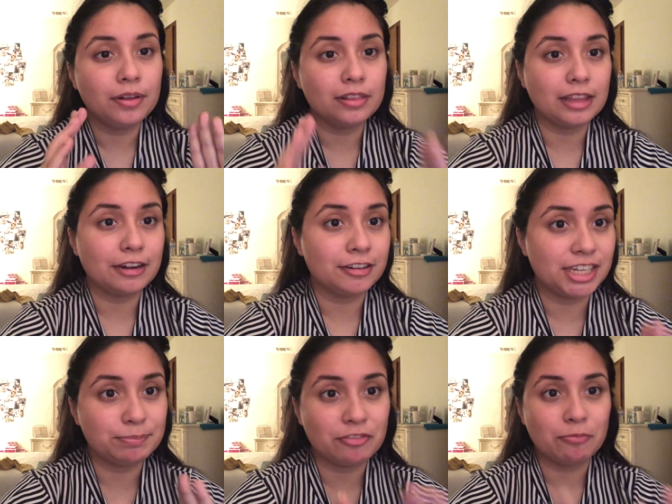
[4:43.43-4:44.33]

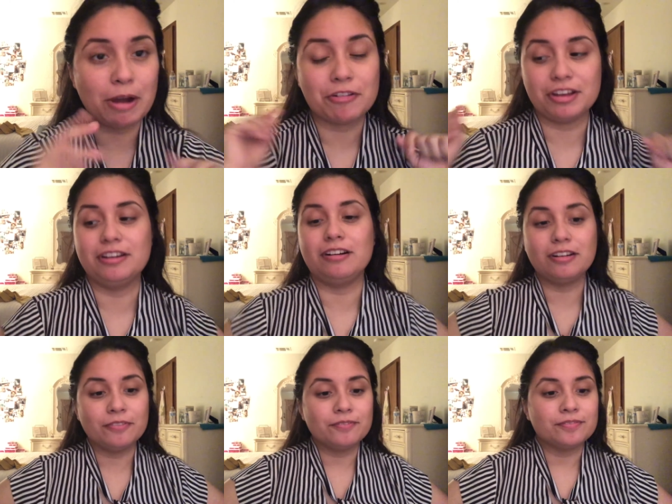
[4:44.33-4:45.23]
leadership of Mao Zedong.
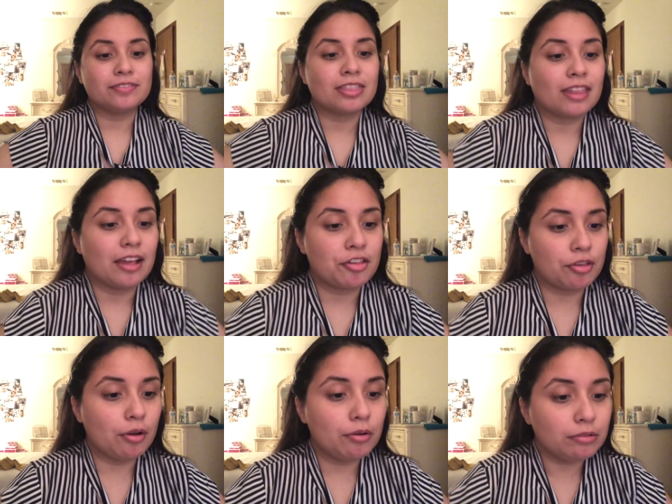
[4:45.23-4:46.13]

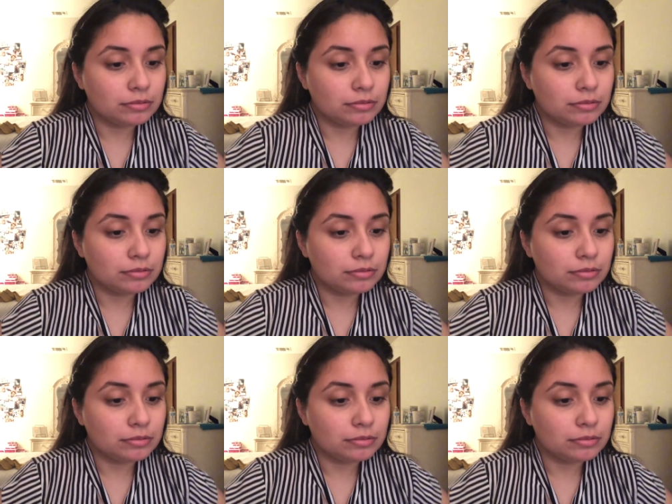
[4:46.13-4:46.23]
So